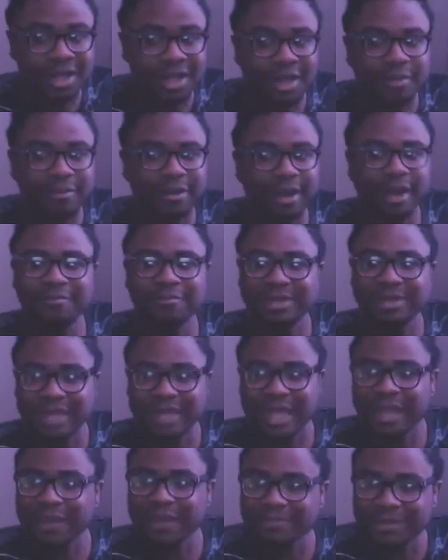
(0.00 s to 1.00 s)
but I'll be
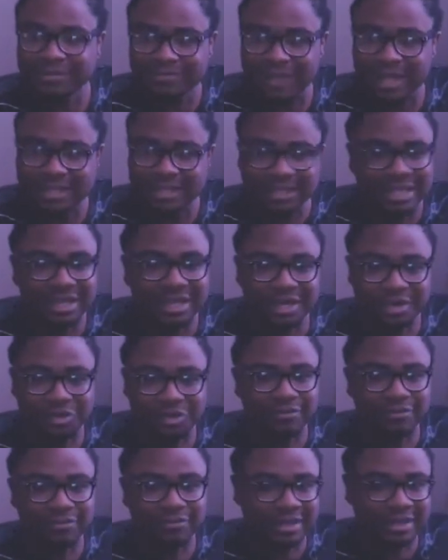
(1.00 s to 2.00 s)
damned if they didn't do
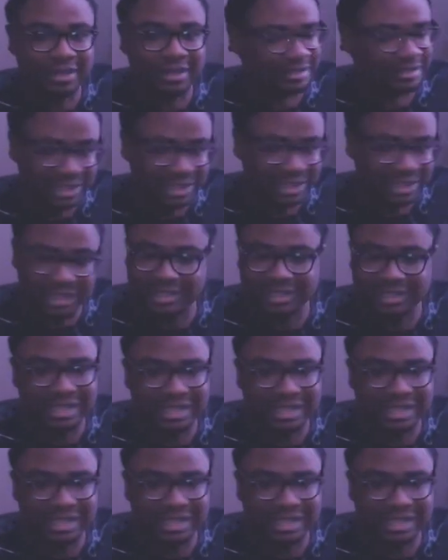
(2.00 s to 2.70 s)
him fucking justice.